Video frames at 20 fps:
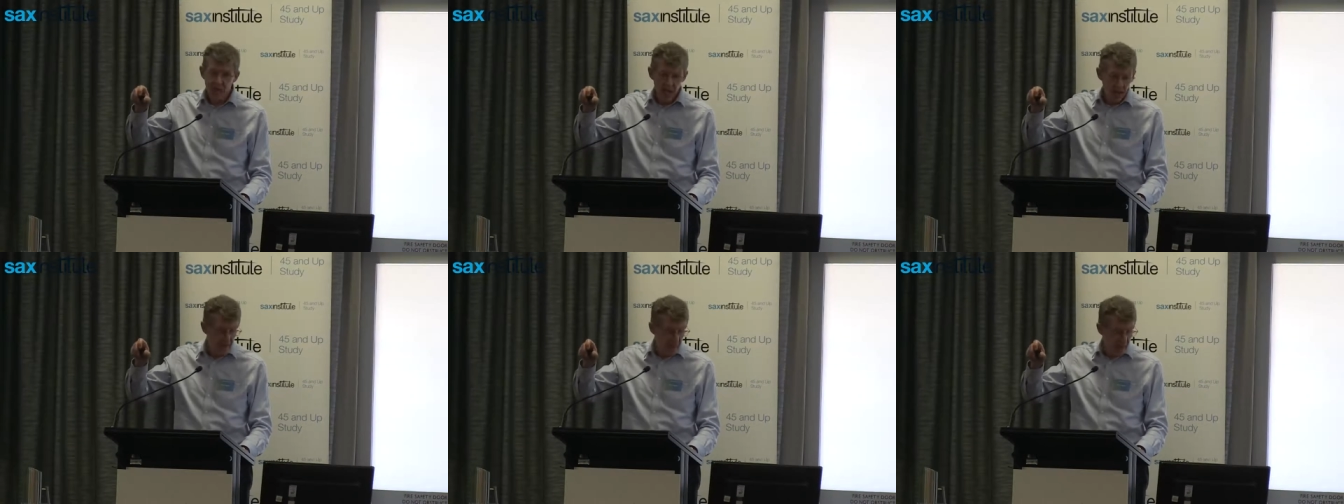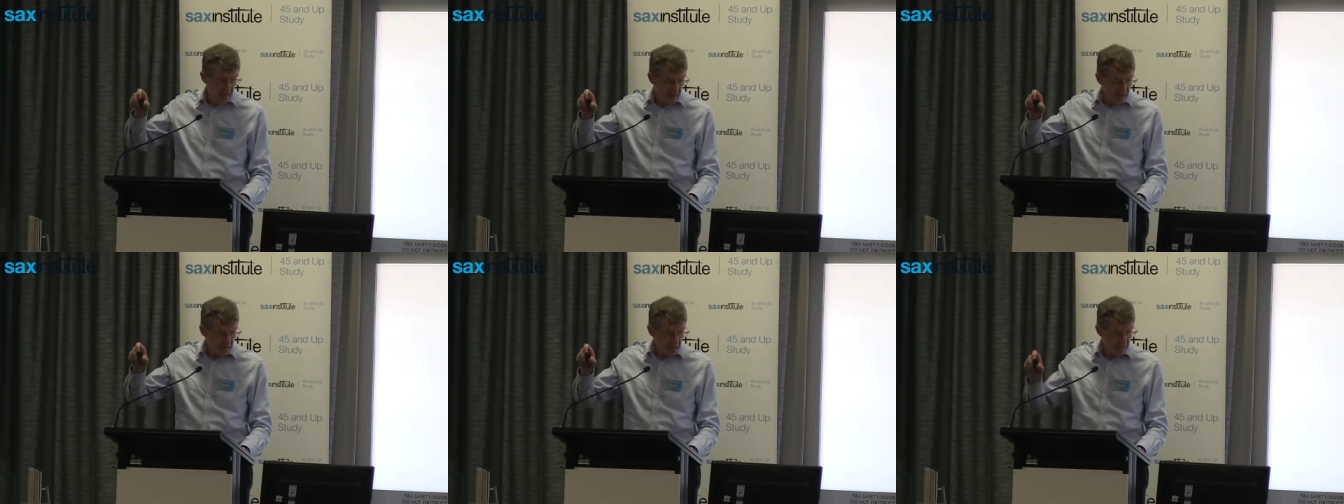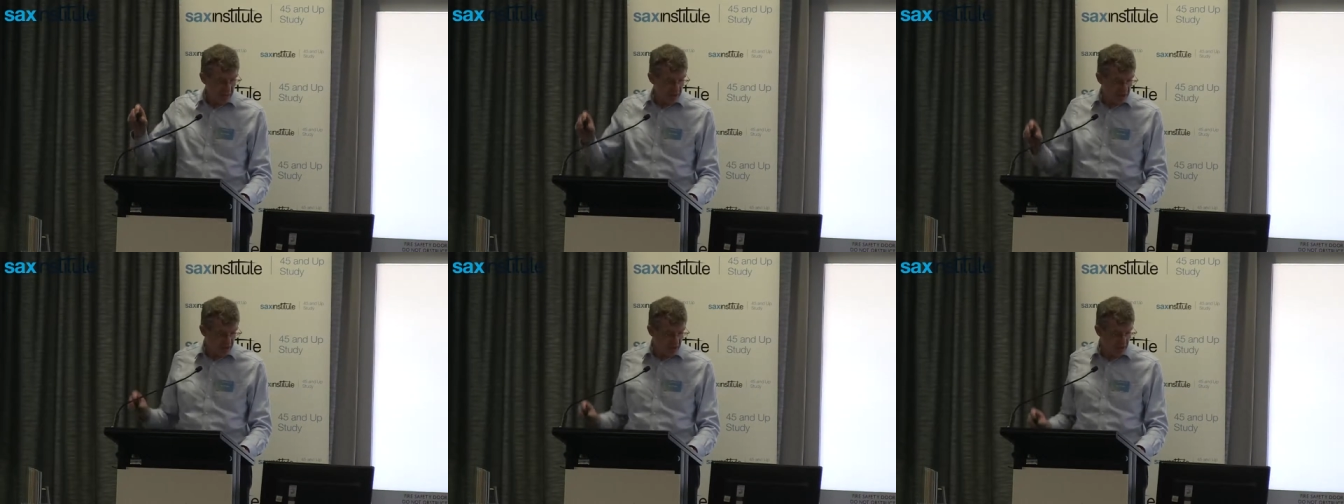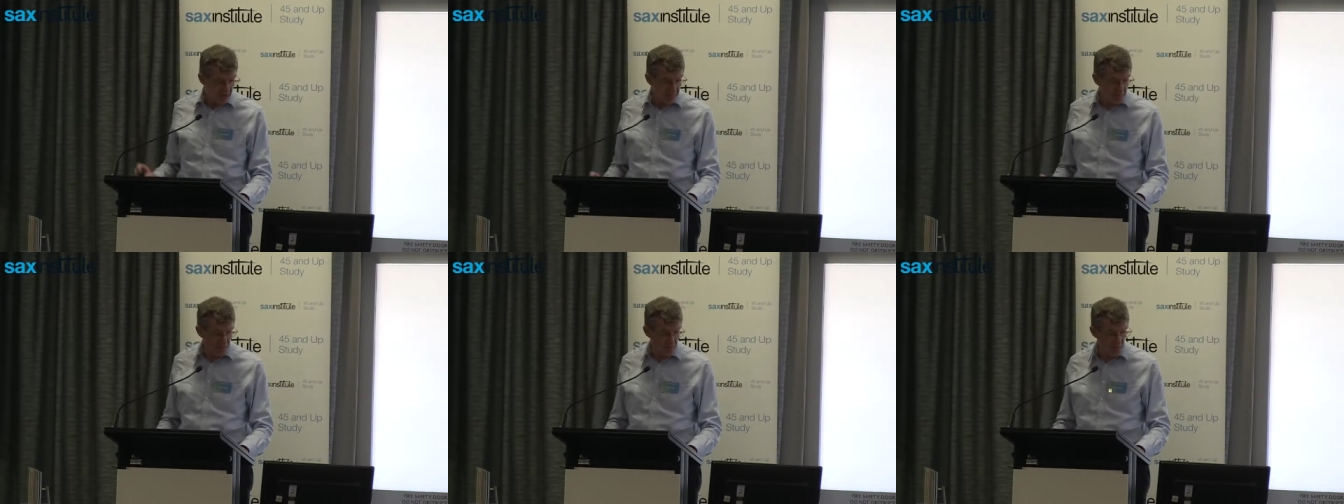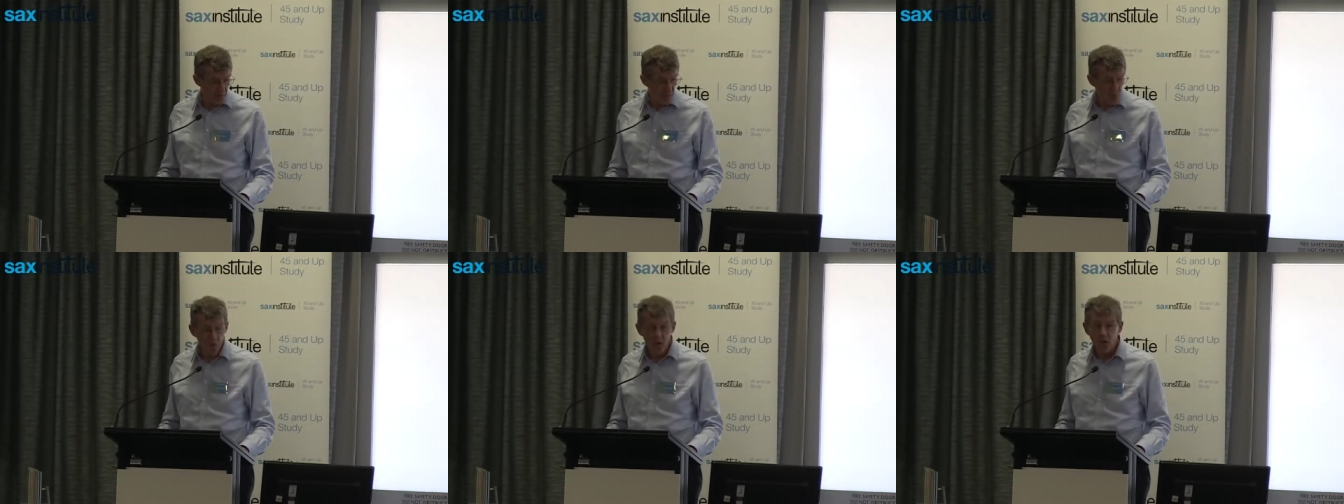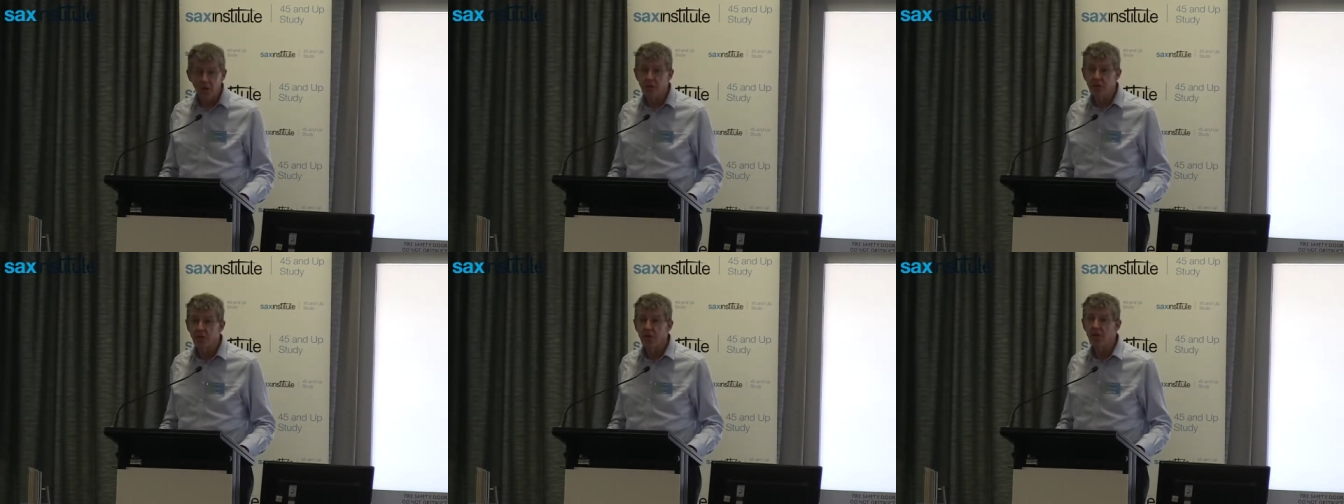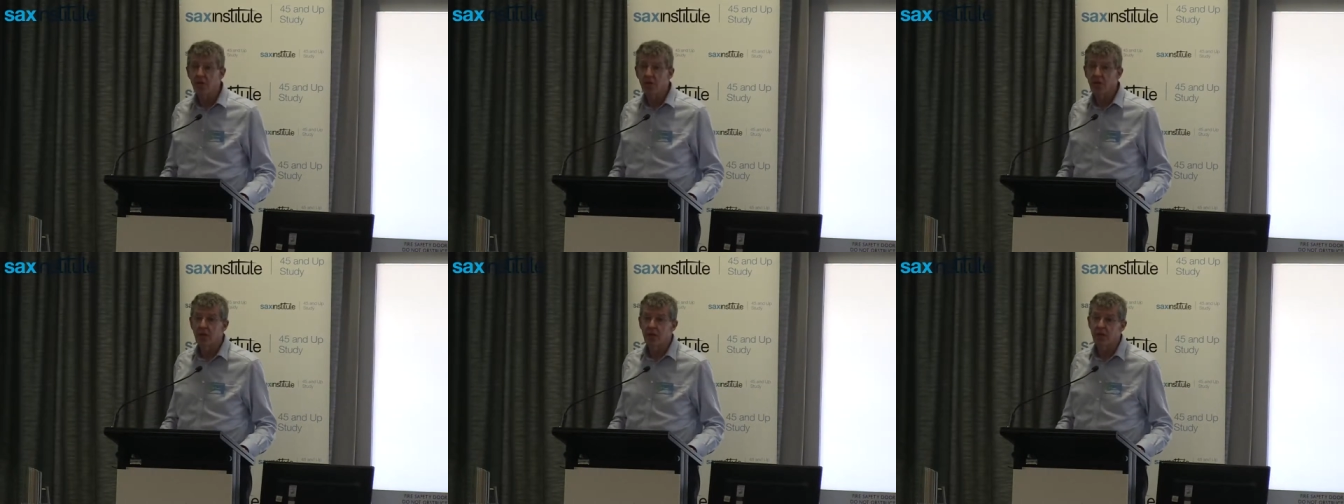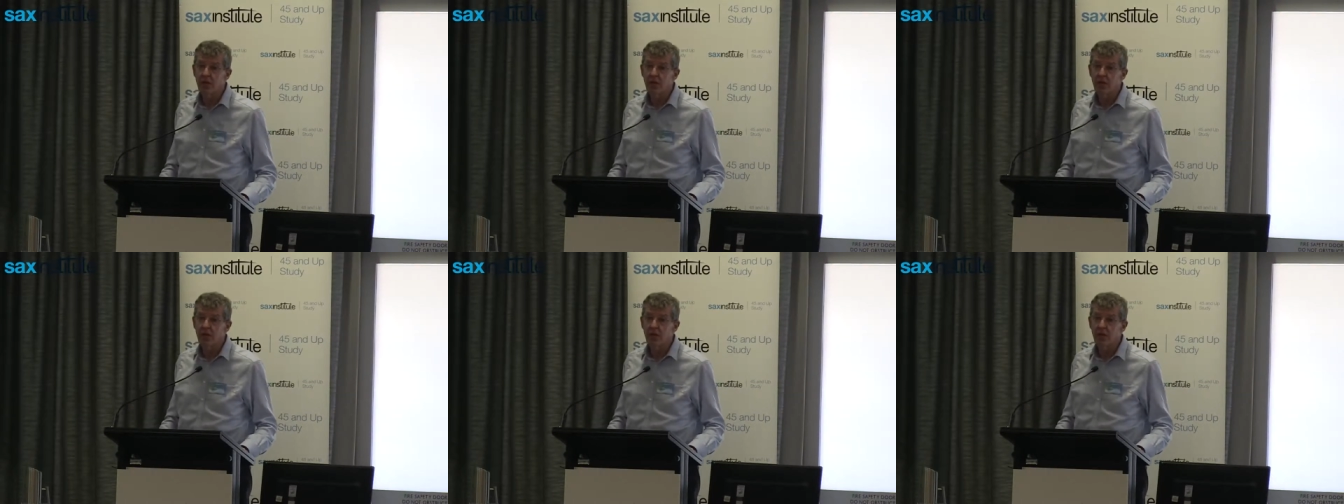And that gave us safe food and water and